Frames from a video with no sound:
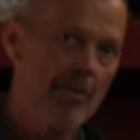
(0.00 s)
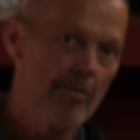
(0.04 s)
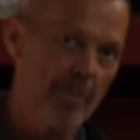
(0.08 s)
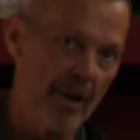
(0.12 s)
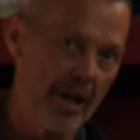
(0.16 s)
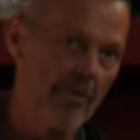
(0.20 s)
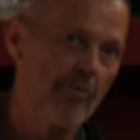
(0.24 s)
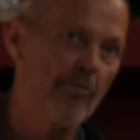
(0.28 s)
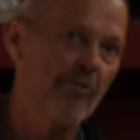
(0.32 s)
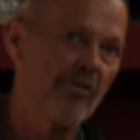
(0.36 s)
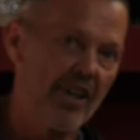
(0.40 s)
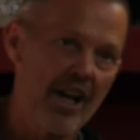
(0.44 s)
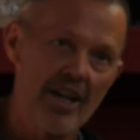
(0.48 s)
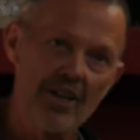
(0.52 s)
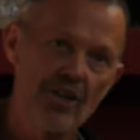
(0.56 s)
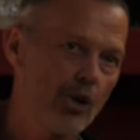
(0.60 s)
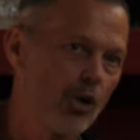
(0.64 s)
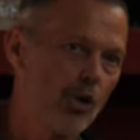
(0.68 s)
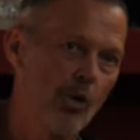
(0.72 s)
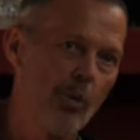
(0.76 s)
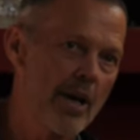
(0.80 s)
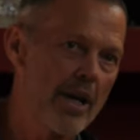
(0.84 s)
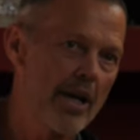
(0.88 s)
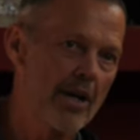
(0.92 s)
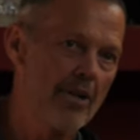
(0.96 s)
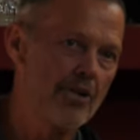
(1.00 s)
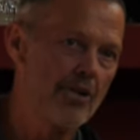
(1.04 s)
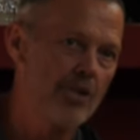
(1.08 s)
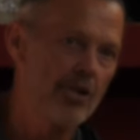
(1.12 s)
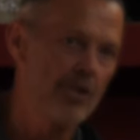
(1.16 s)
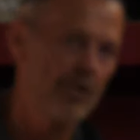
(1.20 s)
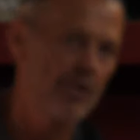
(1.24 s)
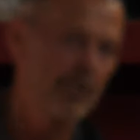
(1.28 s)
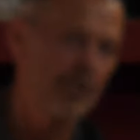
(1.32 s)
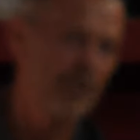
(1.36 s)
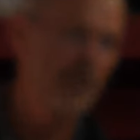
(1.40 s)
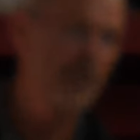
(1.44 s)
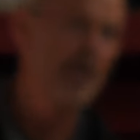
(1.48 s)
but that's all we can
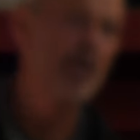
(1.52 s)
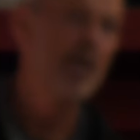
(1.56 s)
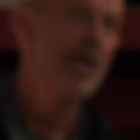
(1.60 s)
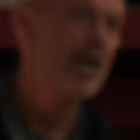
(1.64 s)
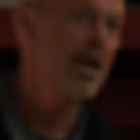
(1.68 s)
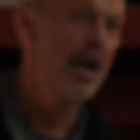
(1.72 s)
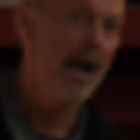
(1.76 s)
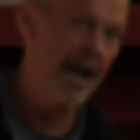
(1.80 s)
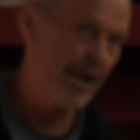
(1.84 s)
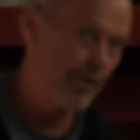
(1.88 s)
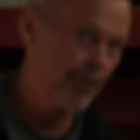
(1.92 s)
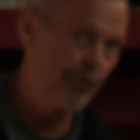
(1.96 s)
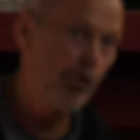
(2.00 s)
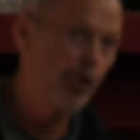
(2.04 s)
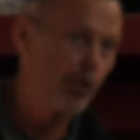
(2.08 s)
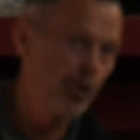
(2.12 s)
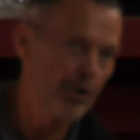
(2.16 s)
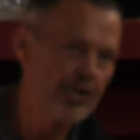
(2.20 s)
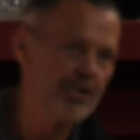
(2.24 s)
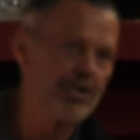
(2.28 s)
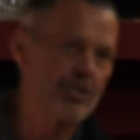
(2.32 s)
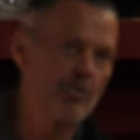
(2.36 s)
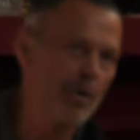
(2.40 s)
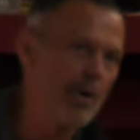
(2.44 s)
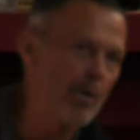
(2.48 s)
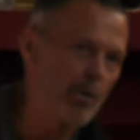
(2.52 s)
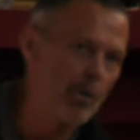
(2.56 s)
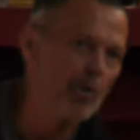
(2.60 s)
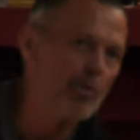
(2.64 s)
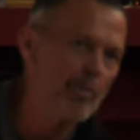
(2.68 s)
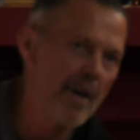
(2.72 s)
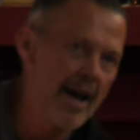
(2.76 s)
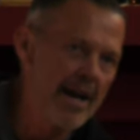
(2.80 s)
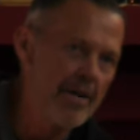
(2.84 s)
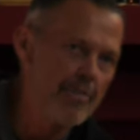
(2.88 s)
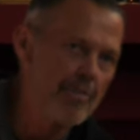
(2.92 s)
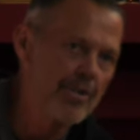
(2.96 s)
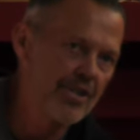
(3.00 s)
do. And of course, we will
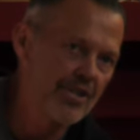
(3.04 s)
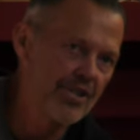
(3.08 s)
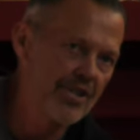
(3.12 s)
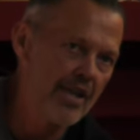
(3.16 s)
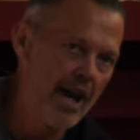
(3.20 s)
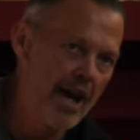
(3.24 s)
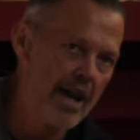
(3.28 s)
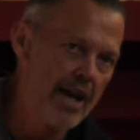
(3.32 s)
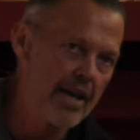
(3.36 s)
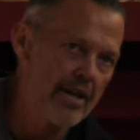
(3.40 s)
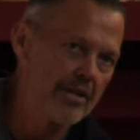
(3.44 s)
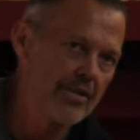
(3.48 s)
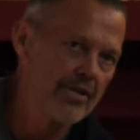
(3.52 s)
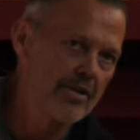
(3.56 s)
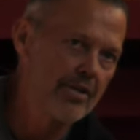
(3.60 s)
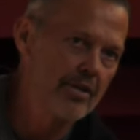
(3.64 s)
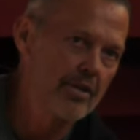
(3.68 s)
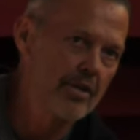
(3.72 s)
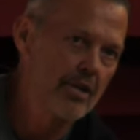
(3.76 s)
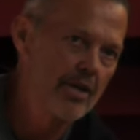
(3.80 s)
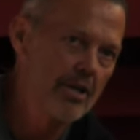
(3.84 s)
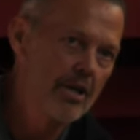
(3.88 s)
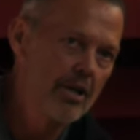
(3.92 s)
make mistakes.